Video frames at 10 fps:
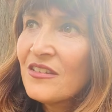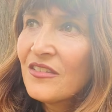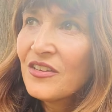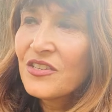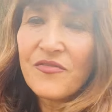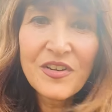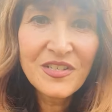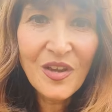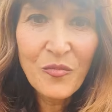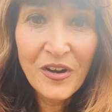There's a verse
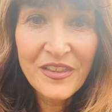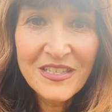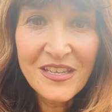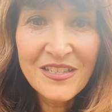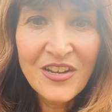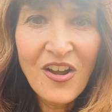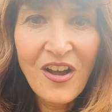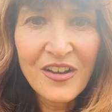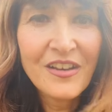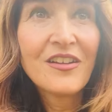somewhere that says, like,
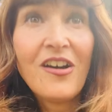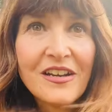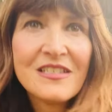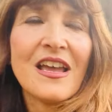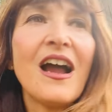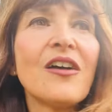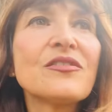God God is the how.